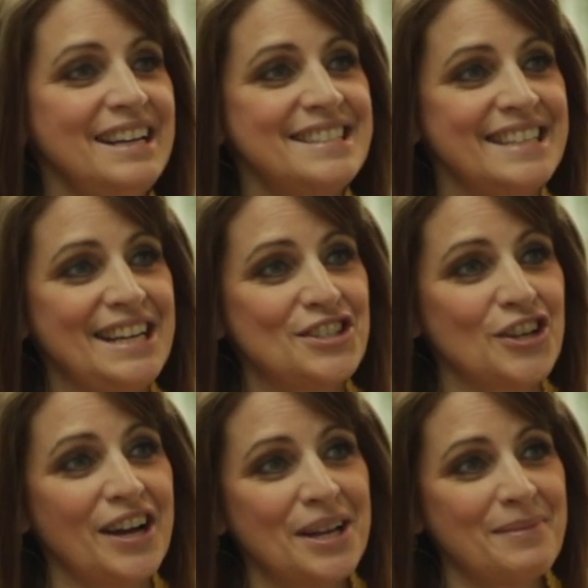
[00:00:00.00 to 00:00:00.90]
St.
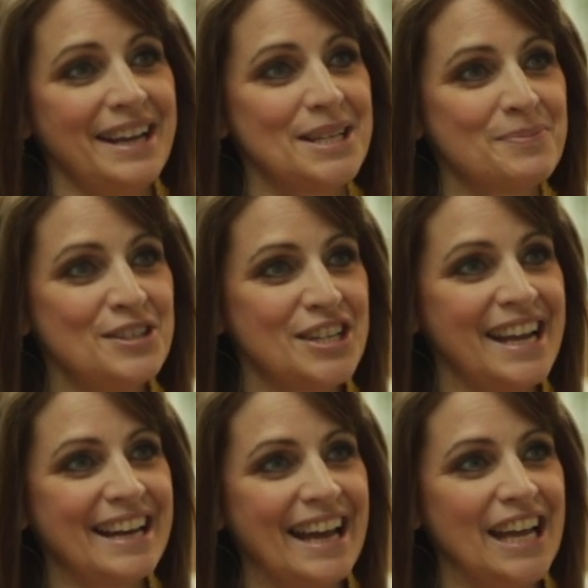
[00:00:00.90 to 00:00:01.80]
John. My husband
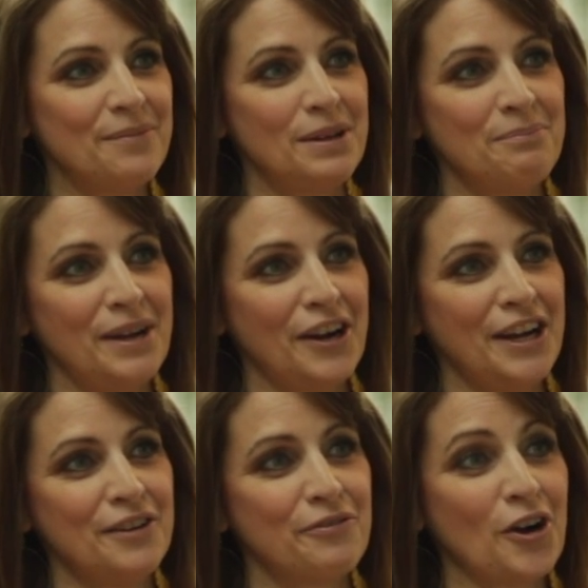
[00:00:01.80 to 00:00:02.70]
Jay and I have been
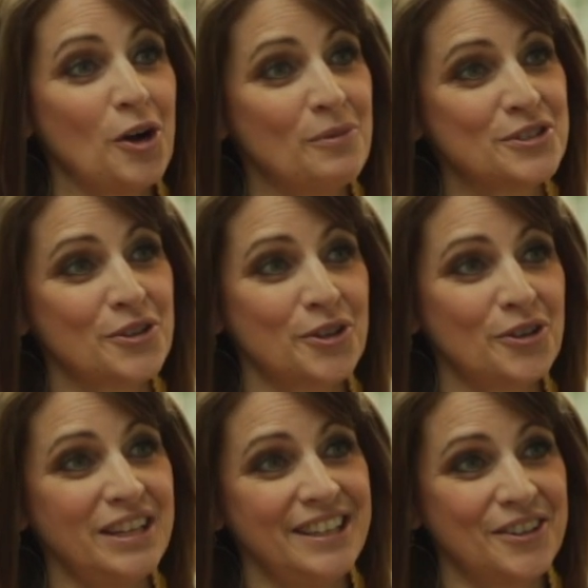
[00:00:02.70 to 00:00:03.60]
married for almost
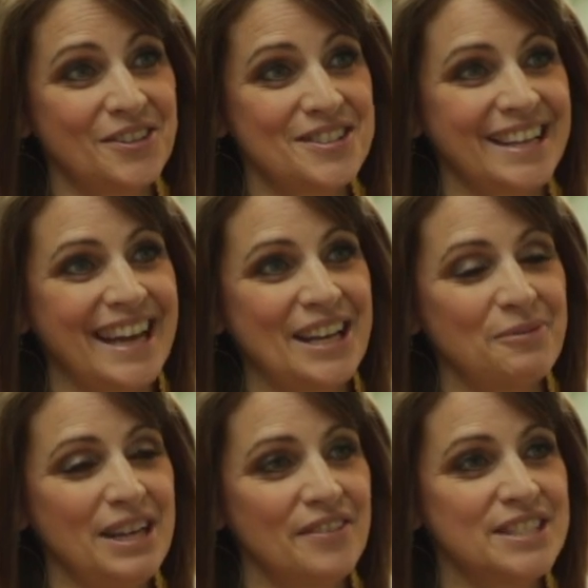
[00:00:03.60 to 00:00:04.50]
30 years,
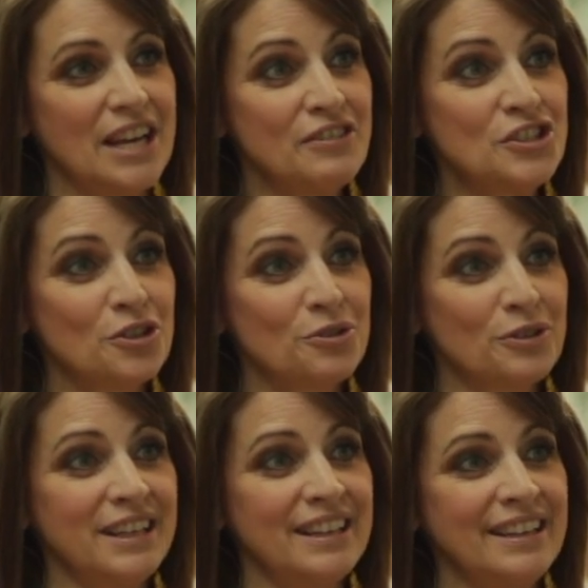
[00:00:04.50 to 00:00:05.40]
and we have seven
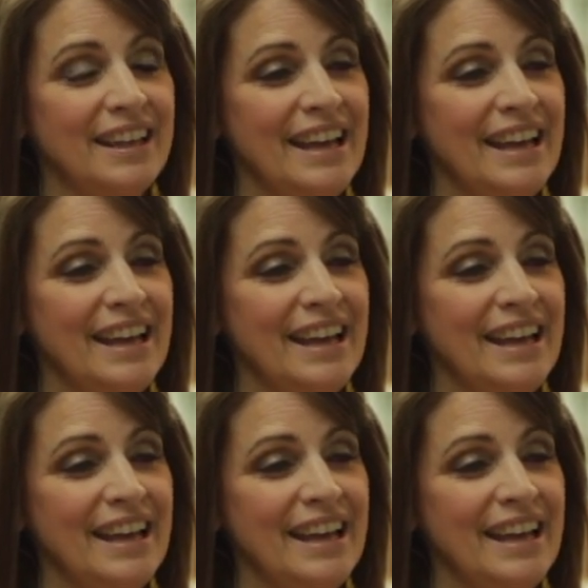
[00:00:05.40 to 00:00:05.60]
children,